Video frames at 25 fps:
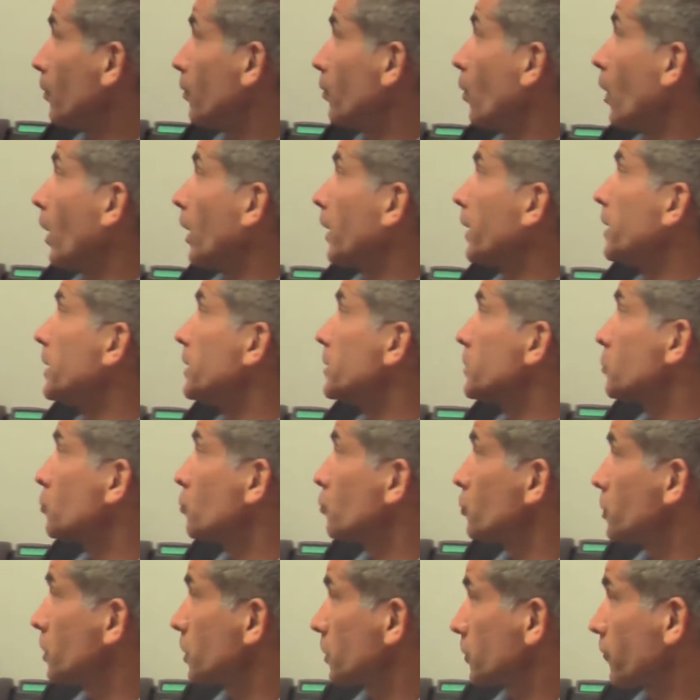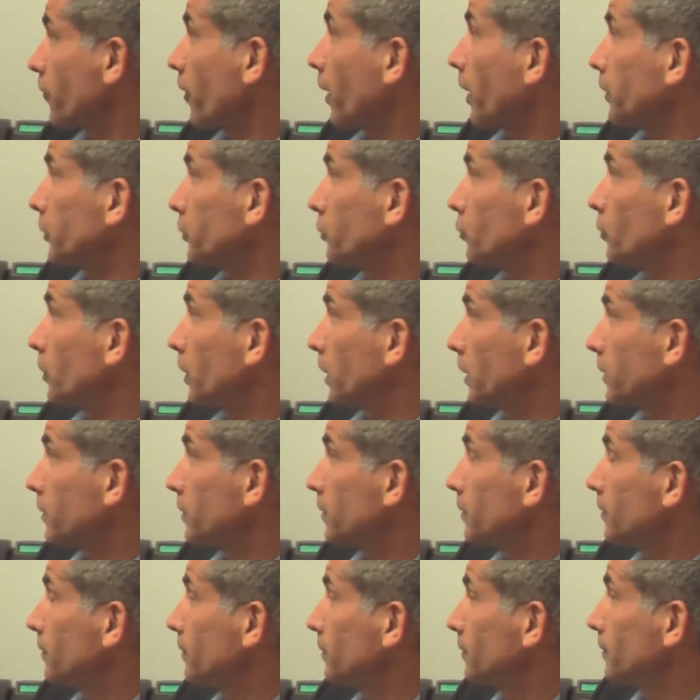One needs to just fine tune
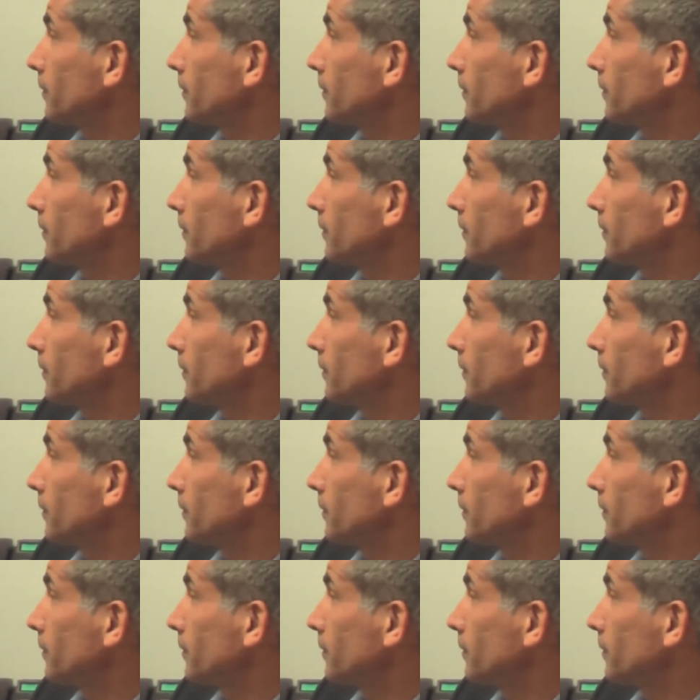it.